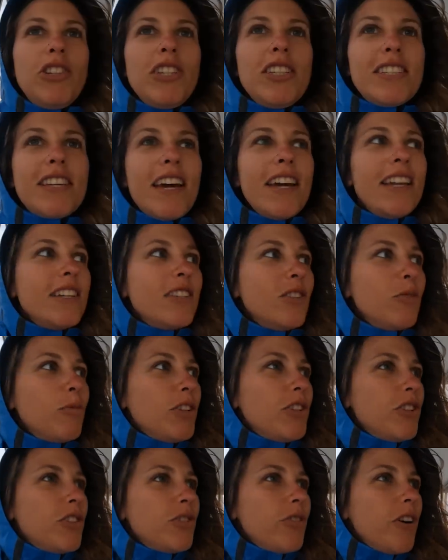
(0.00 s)
Just getting to
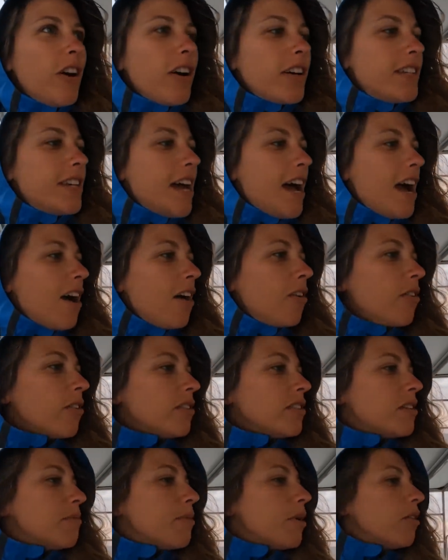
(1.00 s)
Witches Rock now.
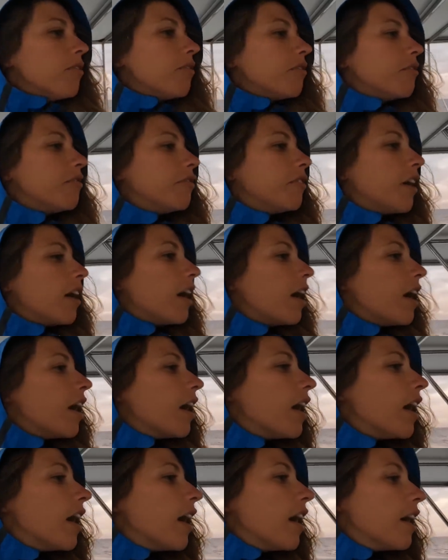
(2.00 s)
It's about
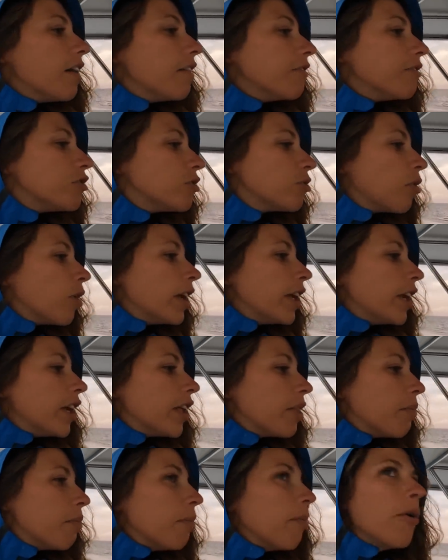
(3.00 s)
5.20
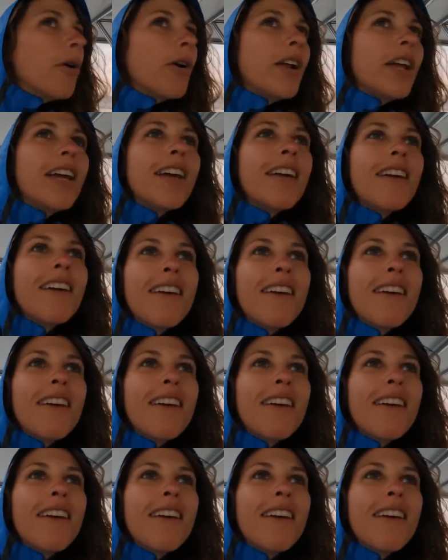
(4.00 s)
in the morning.